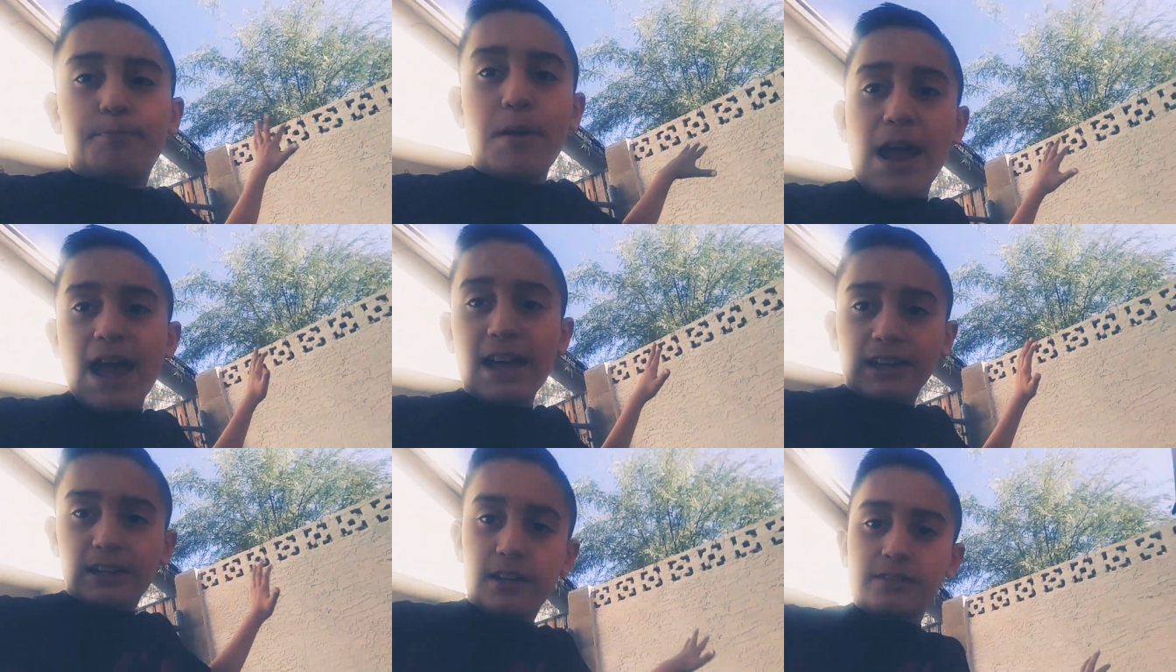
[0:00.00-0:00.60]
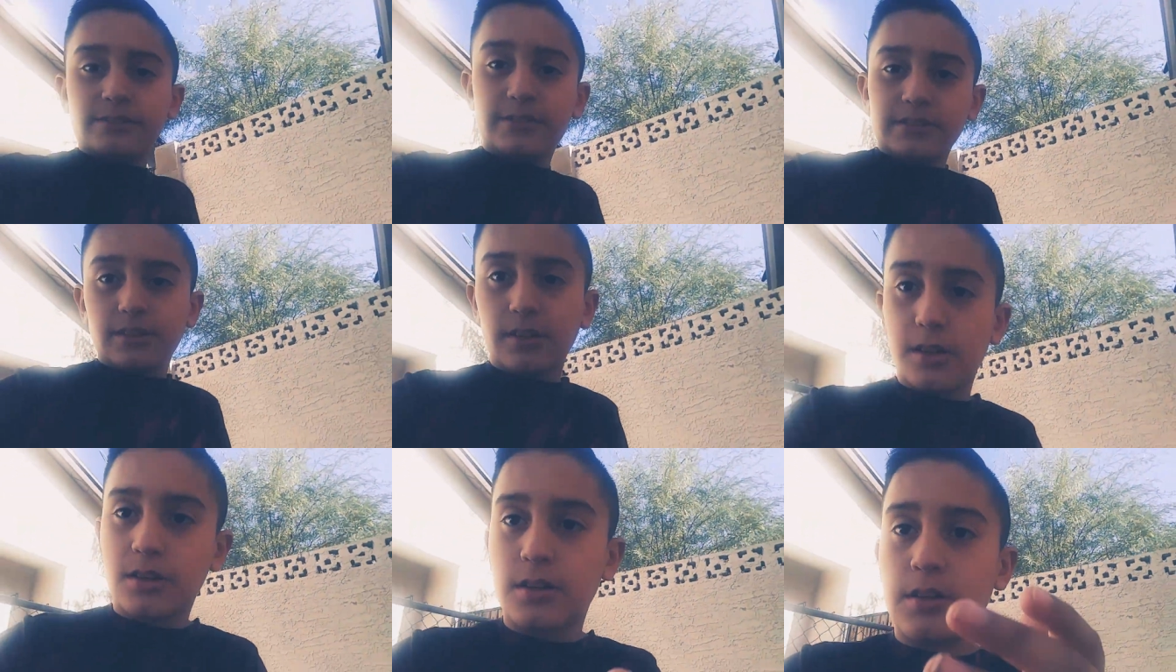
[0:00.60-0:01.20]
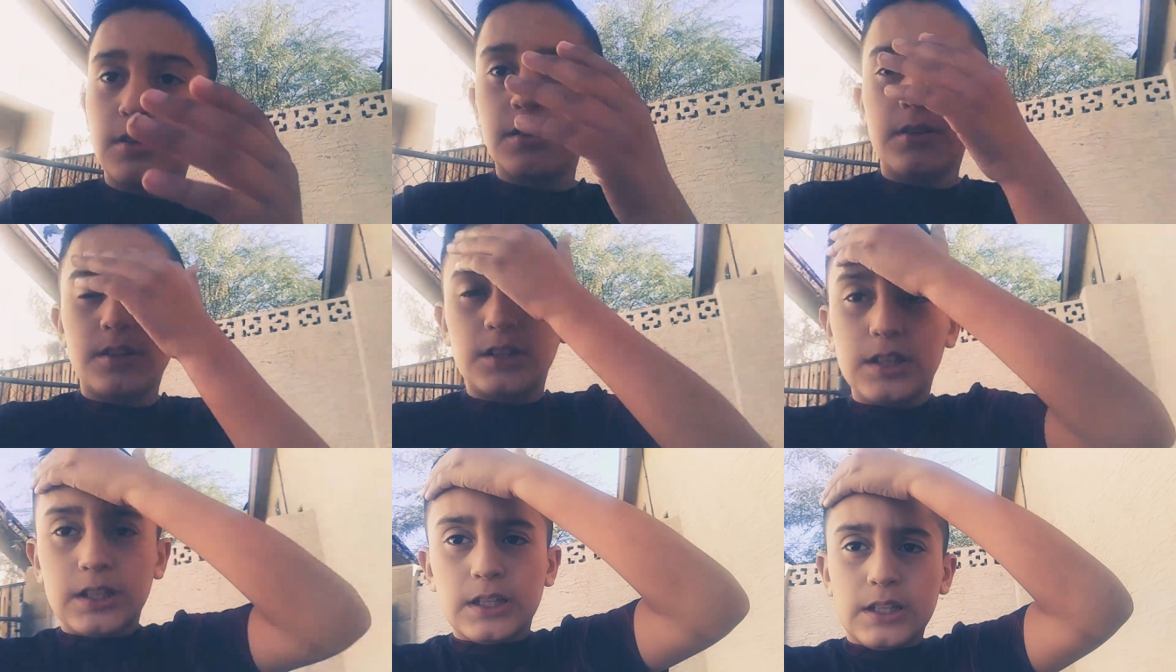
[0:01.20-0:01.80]
back uh
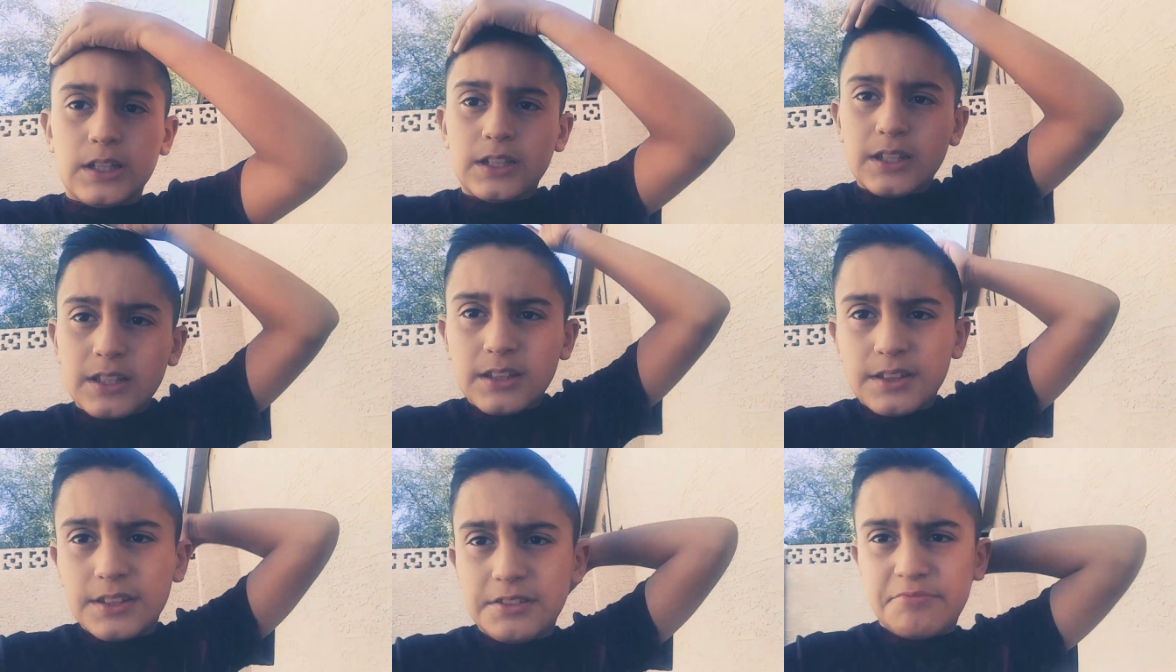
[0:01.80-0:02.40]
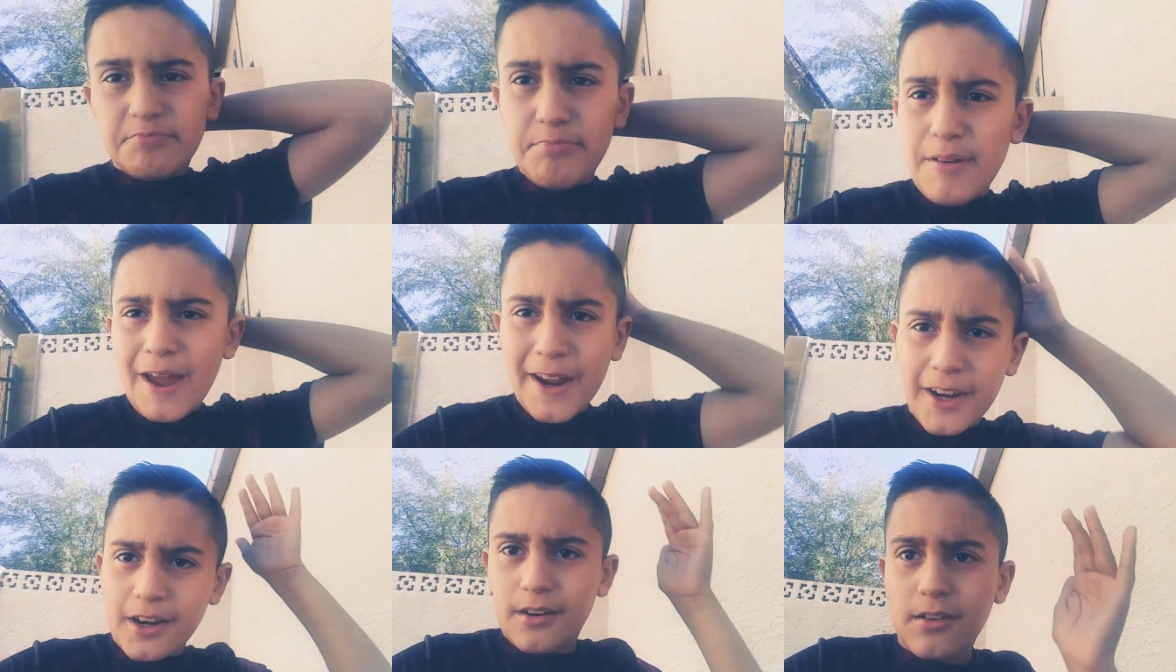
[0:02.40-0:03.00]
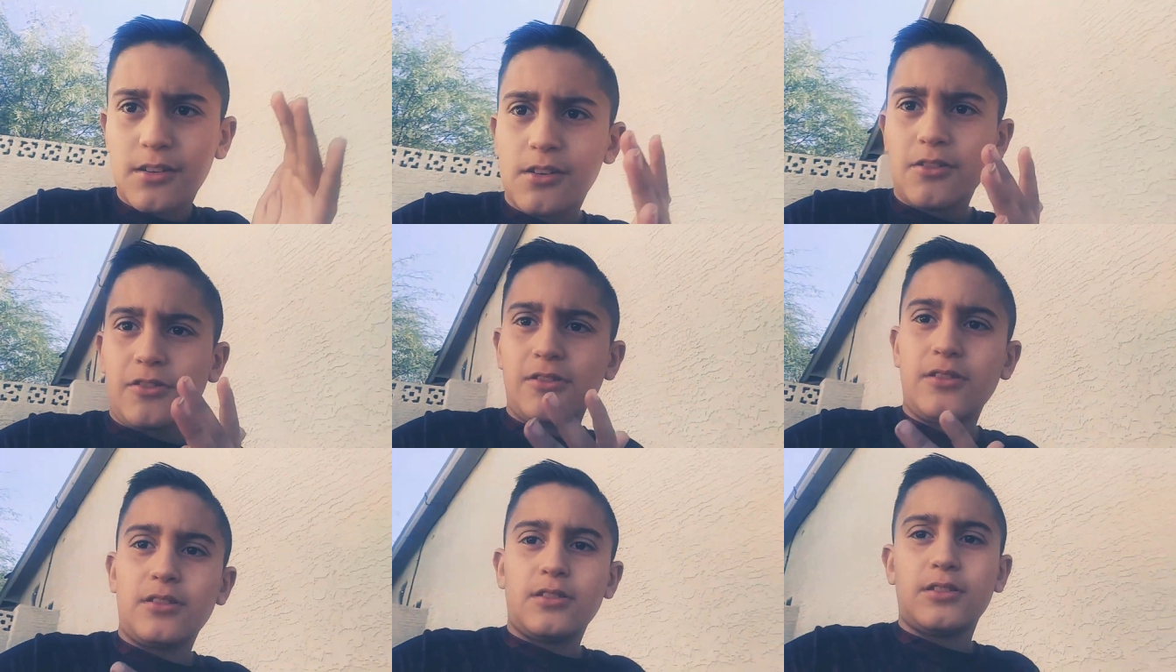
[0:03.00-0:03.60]
this
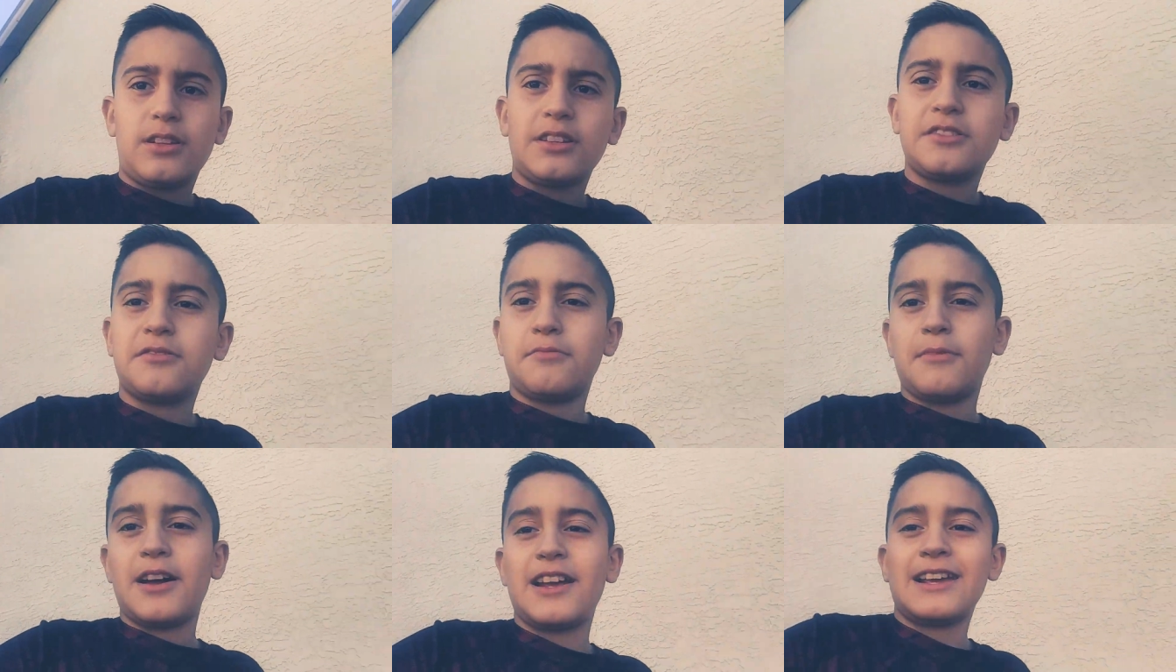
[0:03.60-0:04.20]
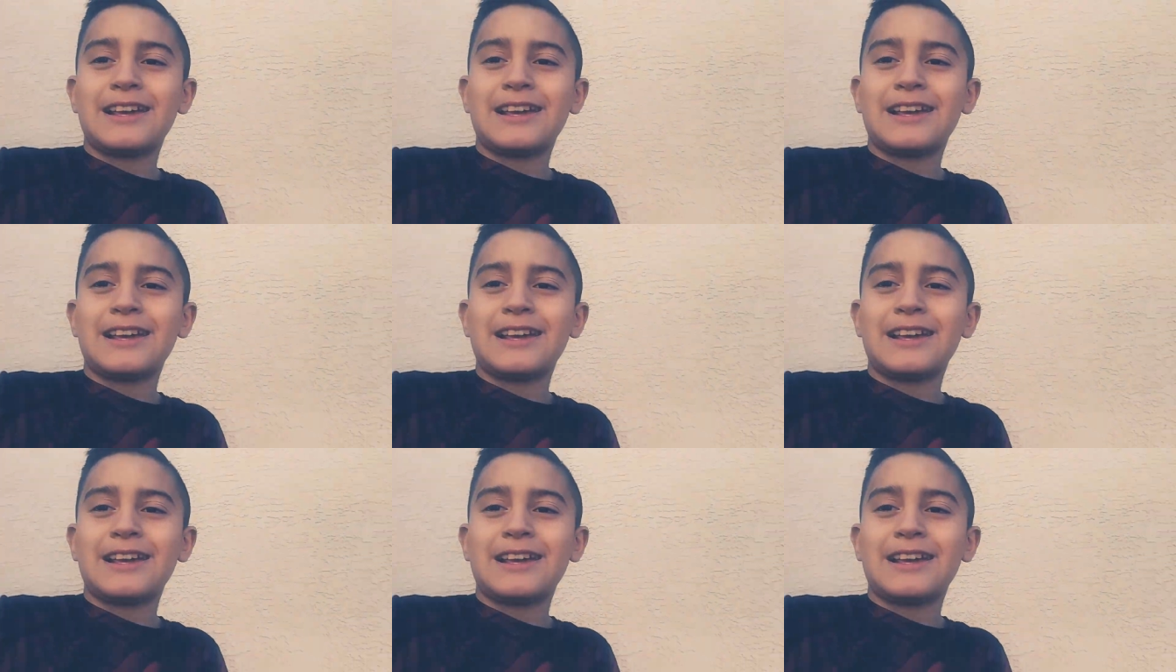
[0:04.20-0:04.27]
backyard. This is my